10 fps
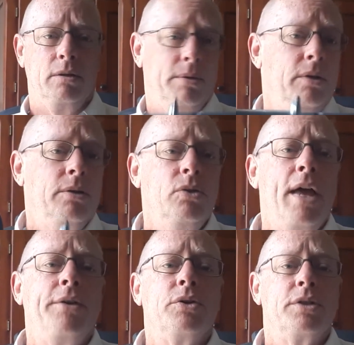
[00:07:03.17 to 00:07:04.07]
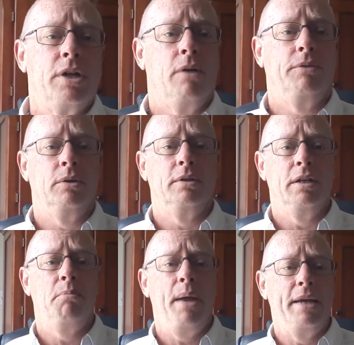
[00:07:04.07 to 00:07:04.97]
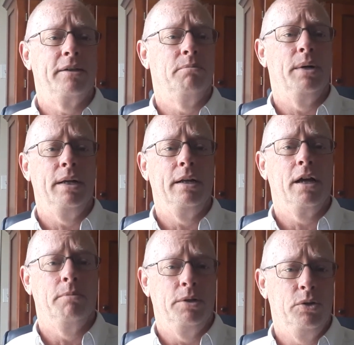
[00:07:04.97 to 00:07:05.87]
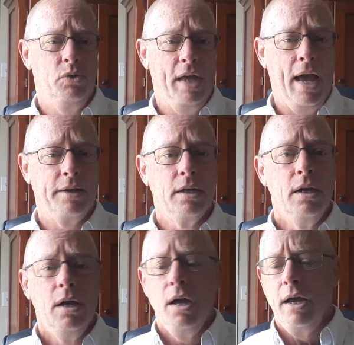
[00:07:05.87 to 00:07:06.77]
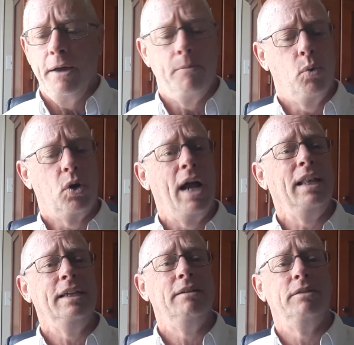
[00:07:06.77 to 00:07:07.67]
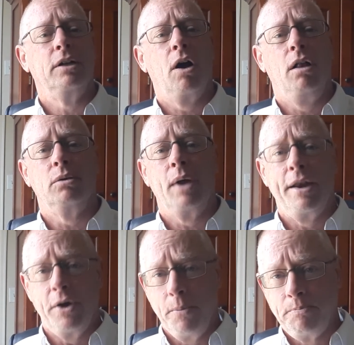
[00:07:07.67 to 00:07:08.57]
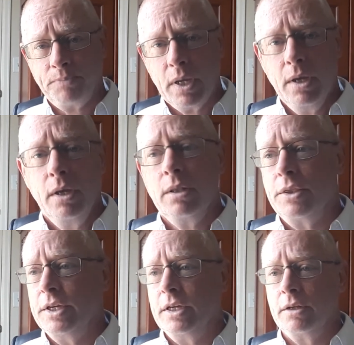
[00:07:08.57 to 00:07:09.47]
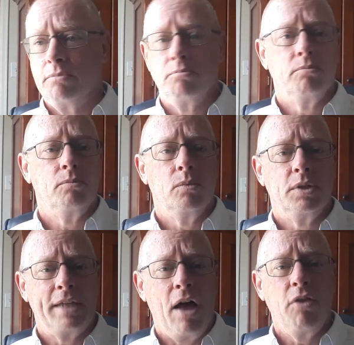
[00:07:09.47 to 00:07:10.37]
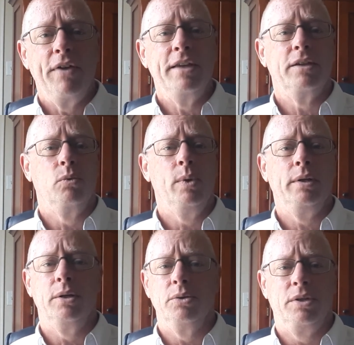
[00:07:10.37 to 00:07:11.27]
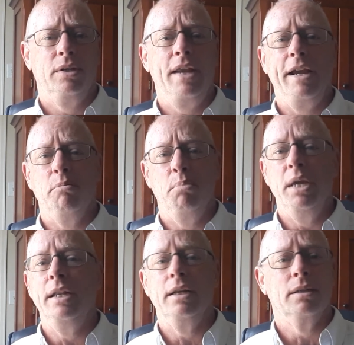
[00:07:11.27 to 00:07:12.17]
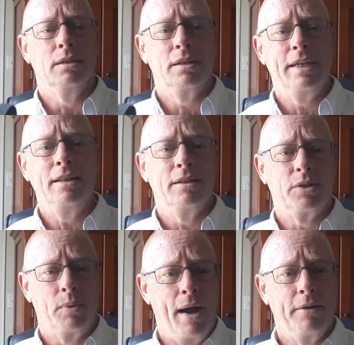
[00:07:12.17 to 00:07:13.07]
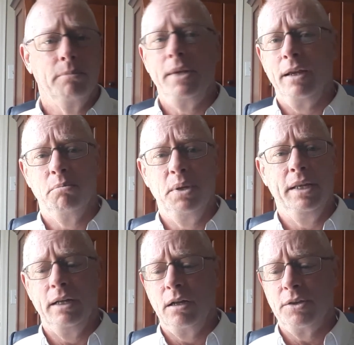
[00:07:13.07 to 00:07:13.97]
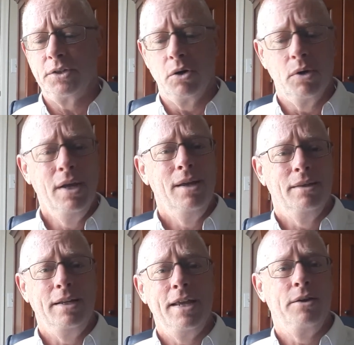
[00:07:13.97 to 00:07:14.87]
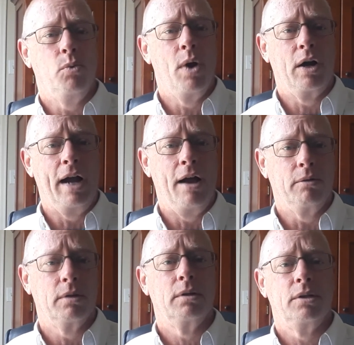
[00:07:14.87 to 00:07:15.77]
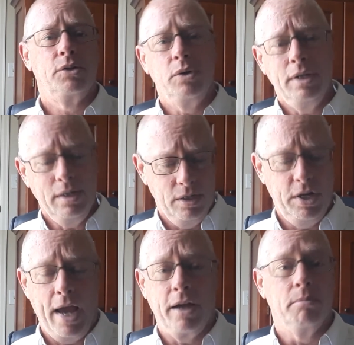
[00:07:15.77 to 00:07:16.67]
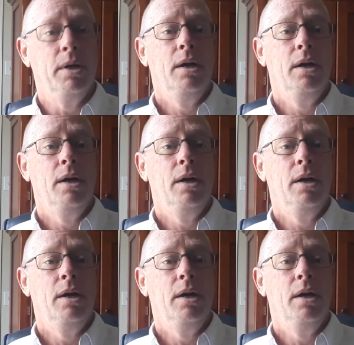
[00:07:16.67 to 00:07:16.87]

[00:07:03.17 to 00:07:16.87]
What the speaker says: You can do that yourself. You don't need to pay somebody to come and do that. Where I live in Colorado, the south-facing windows just take a beating and the sealants around them take a beating also, and they tend to wear out. So you need to check them.